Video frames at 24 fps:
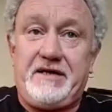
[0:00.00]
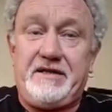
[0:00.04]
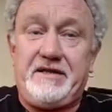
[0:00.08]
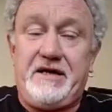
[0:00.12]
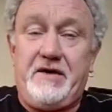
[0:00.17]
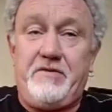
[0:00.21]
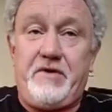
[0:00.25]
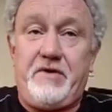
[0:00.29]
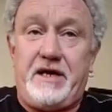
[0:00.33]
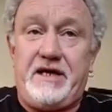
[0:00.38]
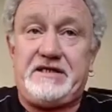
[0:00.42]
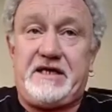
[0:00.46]
then
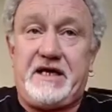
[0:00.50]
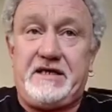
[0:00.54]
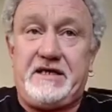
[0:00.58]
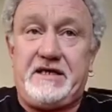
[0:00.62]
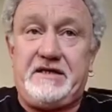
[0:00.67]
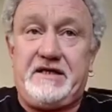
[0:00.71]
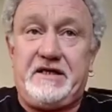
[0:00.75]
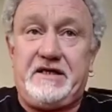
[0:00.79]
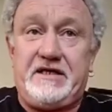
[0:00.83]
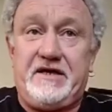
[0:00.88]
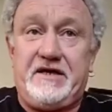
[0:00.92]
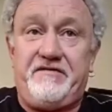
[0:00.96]
when I said the
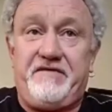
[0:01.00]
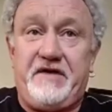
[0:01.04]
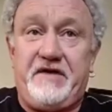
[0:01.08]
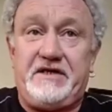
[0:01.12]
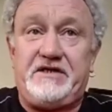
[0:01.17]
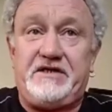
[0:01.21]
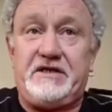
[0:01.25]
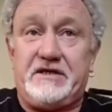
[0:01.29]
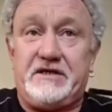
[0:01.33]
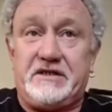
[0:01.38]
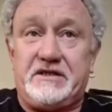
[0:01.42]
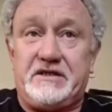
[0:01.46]

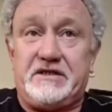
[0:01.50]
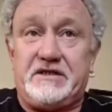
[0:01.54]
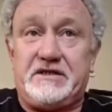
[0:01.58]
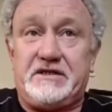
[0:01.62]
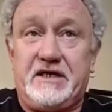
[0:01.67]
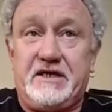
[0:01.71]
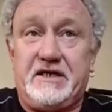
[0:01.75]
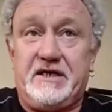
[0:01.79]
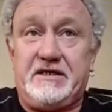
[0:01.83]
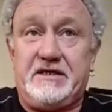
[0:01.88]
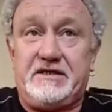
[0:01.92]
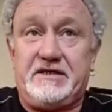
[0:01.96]
divisions
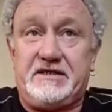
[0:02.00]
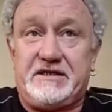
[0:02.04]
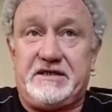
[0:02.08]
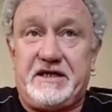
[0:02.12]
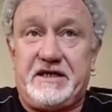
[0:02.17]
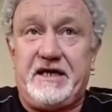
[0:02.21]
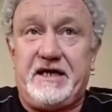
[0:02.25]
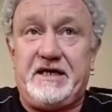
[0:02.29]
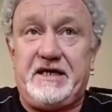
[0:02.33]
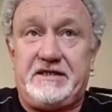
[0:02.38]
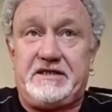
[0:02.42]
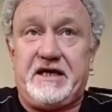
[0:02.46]
in
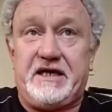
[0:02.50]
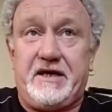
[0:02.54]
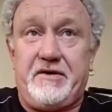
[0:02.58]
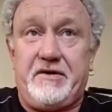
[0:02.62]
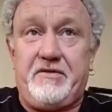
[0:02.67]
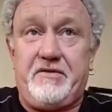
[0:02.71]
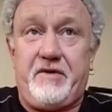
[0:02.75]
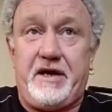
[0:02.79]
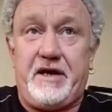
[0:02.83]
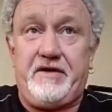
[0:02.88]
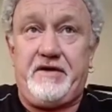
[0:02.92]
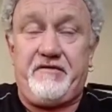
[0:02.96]
society
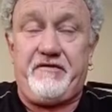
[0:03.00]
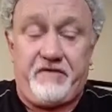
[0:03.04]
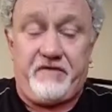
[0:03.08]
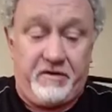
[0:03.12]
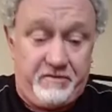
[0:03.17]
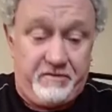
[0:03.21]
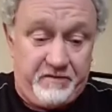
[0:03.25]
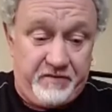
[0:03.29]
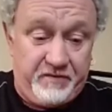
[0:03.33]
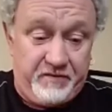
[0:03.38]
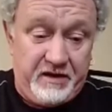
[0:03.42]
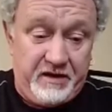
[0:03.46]
went
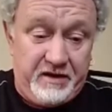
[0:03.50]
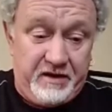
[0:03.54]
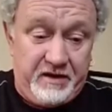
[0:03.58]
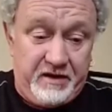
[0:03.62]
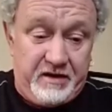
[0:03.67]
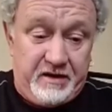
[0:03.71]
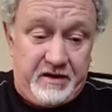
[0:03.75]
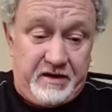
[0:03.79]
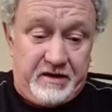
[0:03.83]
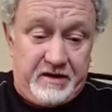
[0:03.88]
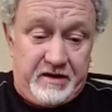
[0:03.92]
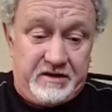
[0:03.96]
from
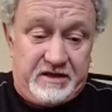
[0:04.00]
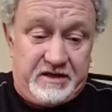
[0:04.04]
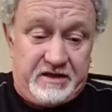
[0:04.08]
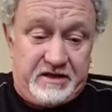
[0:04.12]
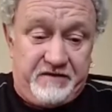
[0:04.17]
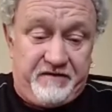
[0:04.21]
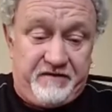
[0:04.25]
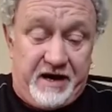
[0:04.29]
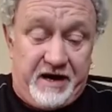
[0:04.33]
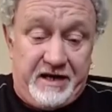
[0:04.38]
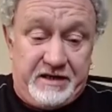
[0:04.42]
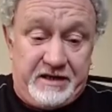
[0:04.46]

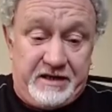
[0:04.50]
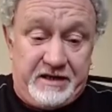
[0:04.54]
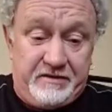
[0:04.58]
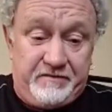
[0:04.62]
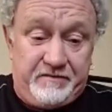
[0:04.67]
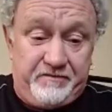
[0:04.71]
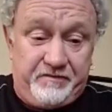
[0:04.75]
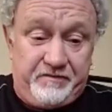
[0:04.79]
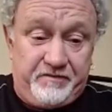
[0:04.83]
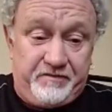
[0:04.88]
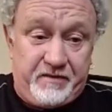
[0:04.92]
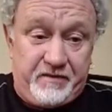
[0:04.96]
dividing
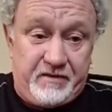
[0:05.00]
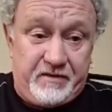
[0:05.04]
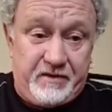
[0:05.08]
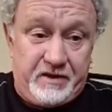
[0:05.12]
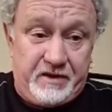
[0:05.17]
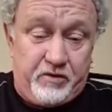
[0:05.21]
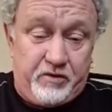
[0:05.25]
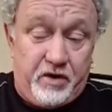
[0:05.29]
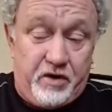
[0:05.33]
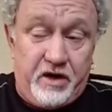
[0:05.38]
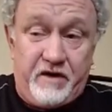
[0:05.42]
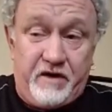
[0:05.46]
the
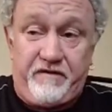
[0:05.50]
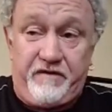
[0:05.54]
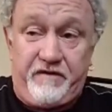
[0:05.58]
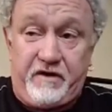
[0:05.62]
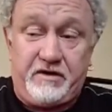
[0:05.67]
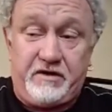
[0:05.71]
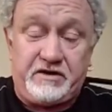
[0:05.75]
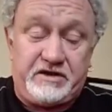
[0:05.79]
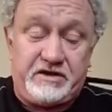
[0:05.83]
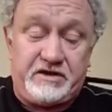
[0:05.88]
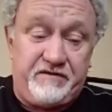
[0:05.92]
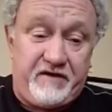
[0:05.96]

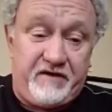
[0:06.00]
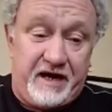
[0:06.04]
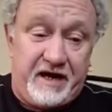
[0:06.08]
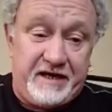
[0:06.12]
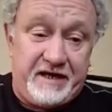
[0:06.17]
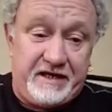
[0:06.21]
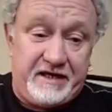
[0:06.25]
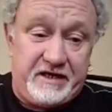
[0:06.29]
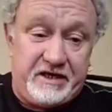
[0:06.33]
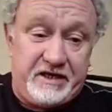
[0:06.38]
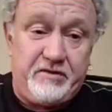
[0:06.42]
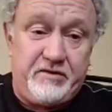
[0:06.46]
workforce,
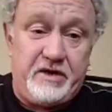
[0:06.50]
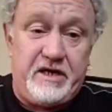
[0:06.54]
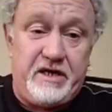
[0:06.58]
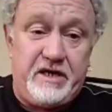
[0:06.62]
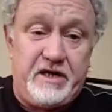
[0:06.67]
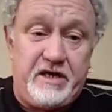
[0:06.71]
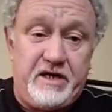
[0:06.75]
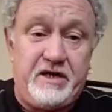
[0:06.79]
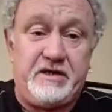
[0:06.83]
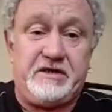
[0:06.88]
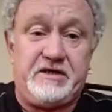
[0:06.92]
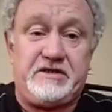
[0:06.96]
dividing
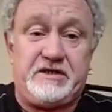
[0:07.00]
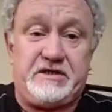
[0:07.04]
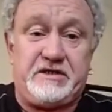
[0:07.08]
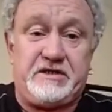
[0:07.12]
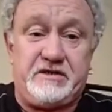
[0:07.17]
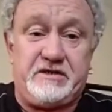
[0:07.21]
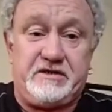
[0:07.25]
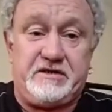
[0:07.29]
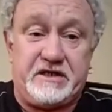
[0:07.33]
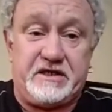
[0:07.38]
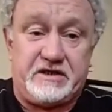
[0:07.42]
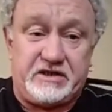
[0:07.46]
union,
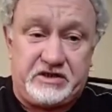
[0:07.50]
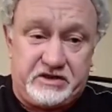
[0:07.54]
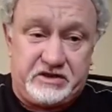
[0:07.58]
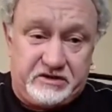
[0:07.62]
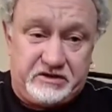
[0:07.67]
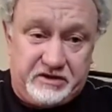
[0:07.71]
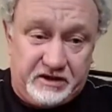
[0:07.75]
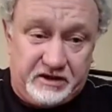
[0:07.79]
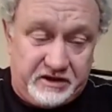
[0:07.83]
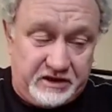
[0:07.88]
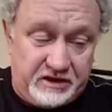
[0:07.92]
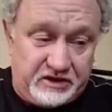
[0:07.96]
the
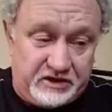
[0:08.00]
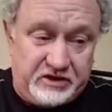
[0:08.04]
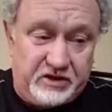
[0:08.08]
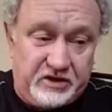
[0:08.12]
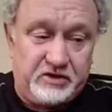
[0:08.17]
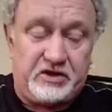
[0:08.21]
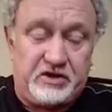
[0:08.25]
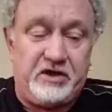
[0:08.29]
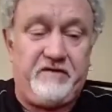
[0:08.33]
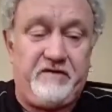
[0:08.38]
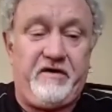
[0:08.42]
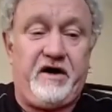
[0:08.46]

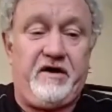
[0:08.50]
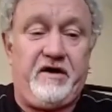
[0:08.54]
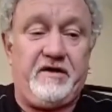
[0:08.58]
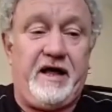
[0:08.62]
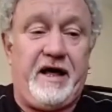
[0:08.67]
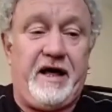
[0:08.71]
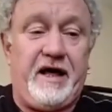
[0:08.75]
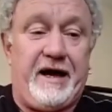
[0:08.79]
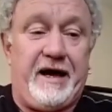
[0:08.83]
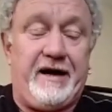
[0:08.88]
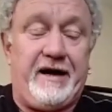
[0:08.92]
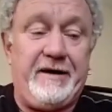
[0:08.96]
destruction of all
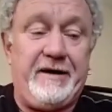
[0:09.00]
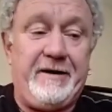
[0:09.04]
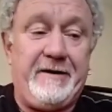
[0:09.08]
that,